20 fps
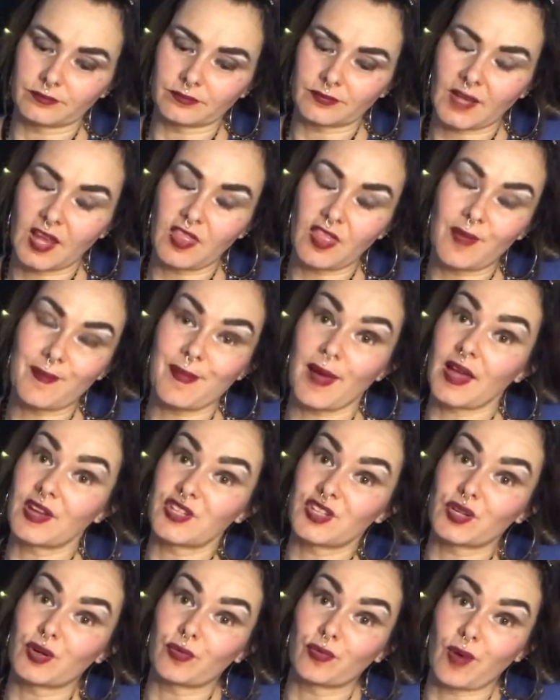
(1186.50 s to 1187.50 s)

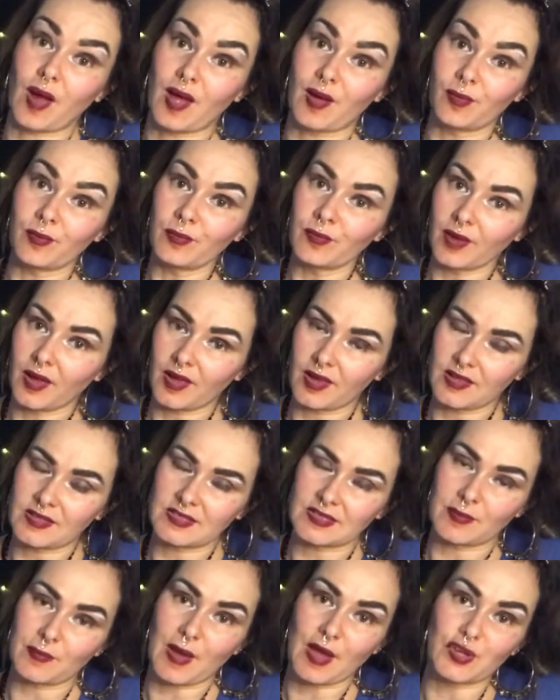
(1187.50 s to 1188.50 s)
magic realm. It's
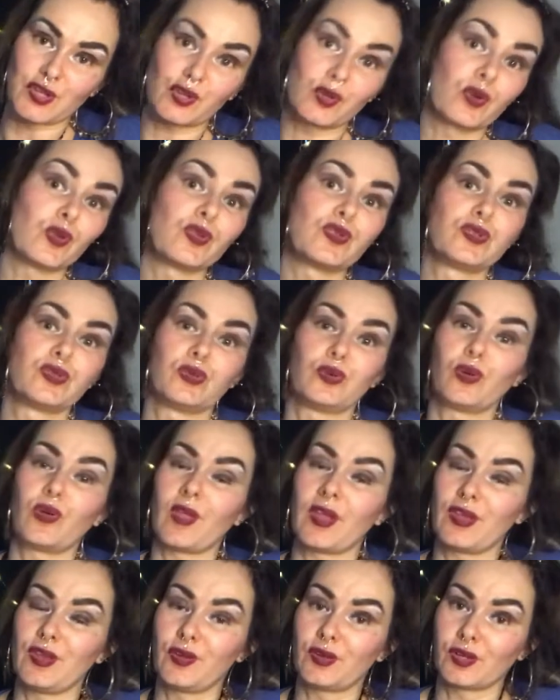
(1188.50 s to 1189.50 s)
a magical tool that
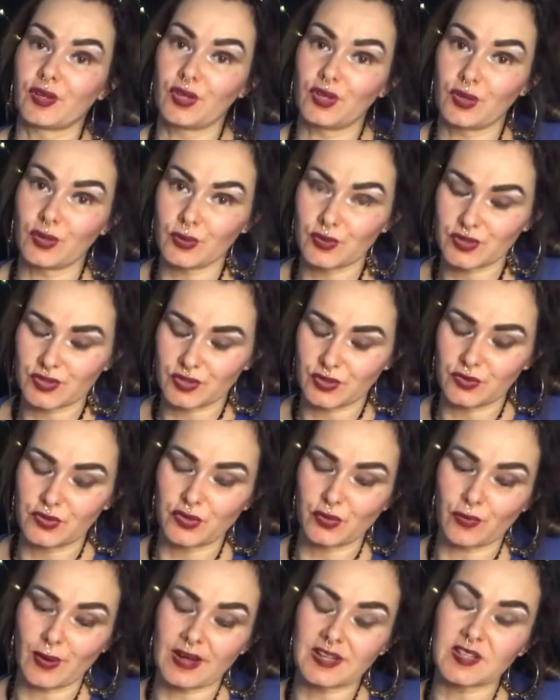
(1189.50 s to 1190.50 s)
you can use to
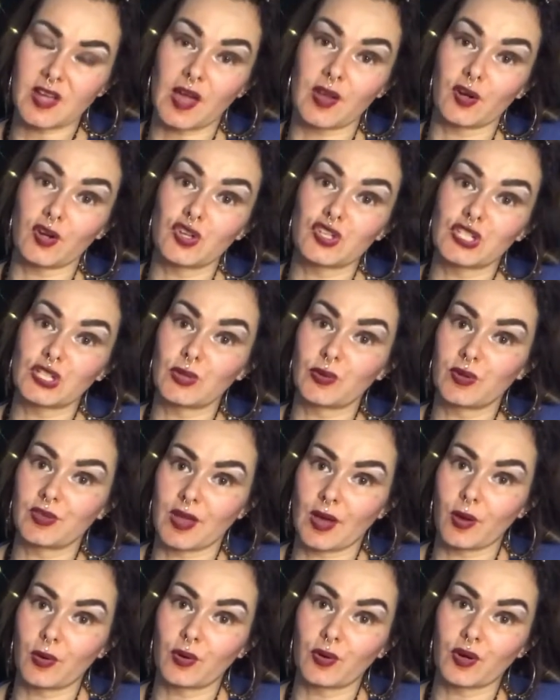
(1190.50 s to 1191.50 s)
direct energy
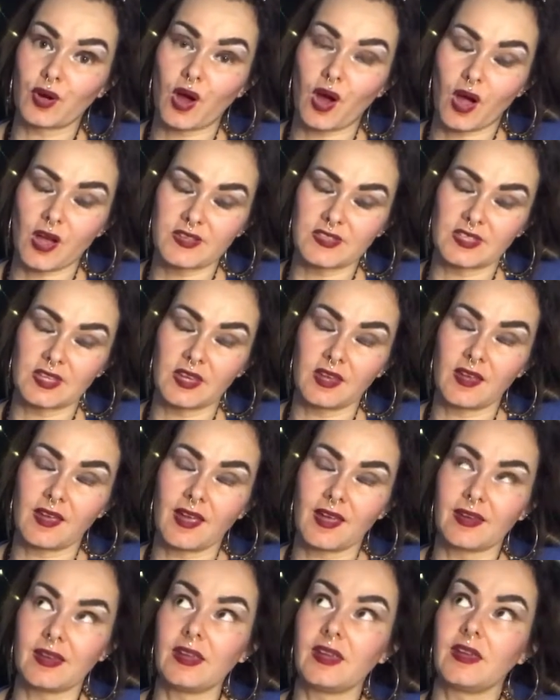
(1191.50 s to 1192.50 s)
without causing
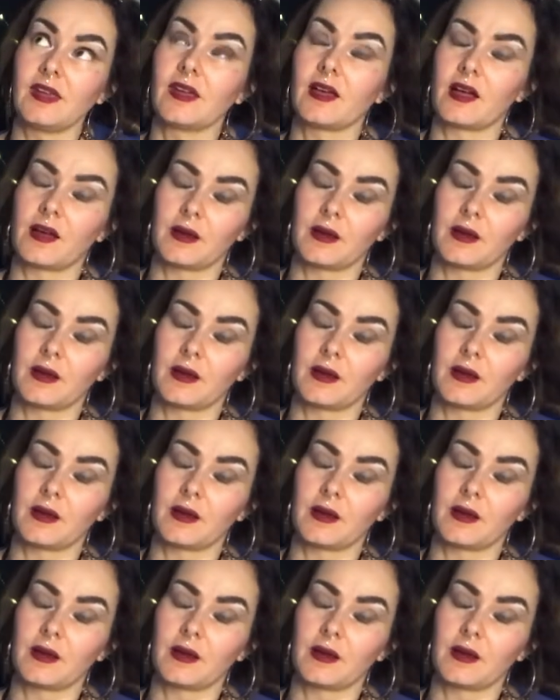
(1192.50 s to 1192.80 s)
any